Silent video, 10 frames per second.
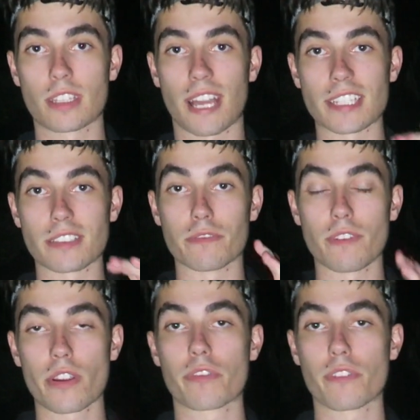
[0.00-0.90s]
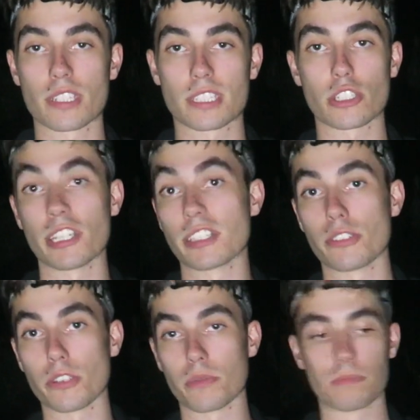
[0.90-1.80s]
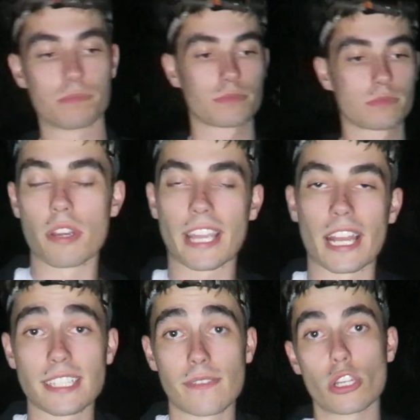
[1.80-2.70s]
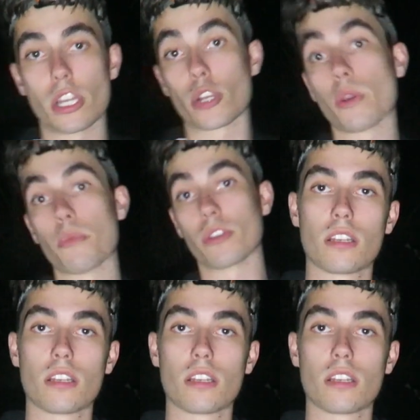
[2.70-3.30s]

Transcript: That is the very first thing you need to do. Okay, let's have a look at equipment.